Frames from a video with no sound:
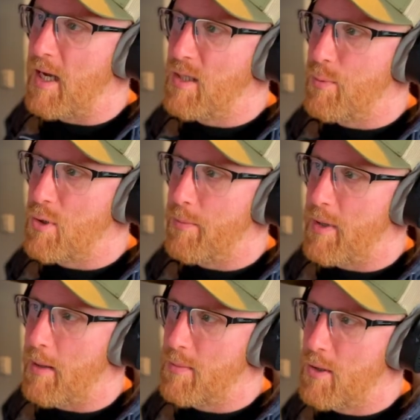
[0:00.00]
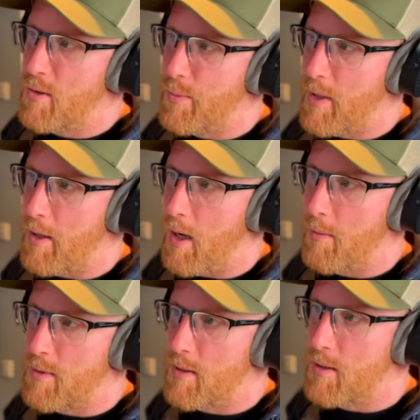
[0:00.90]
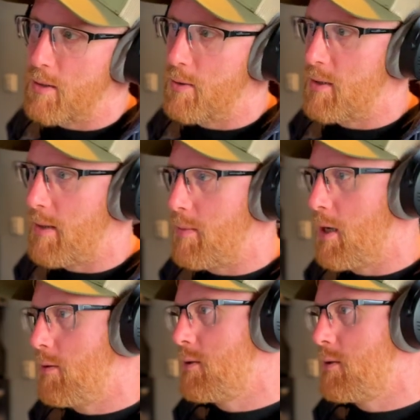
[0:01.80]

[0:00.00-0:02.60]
In this case, we're jumping up two, so we're going up to the two same